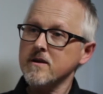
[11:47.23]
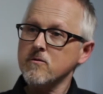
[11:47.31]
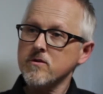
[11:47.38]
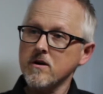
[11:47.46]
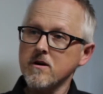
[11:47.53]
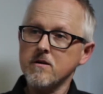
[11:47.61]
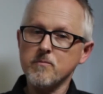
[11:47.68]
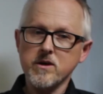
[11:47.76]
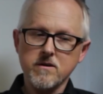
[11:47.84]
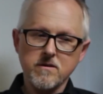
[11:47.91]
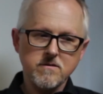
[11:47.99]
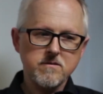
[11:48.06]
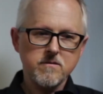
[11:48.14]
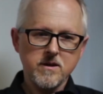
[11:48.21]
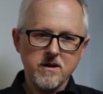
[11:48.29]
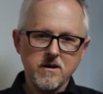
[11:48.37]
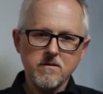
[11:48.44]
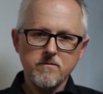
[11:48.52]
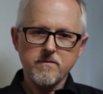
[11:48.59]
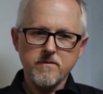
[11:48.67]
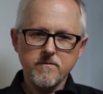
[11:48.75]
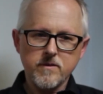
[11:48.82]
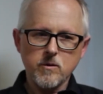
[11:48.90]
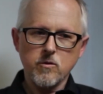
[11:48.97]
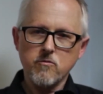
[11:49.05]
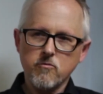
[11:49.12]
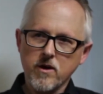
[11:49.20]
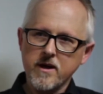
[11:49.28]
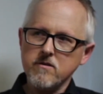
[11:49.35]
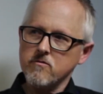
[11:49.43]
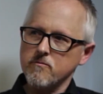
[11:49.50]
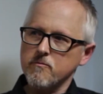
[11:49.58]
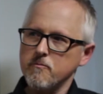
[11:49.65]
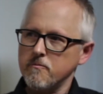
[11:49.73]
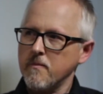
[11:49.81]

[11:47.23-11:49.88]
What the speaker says: It was hard because they were kind of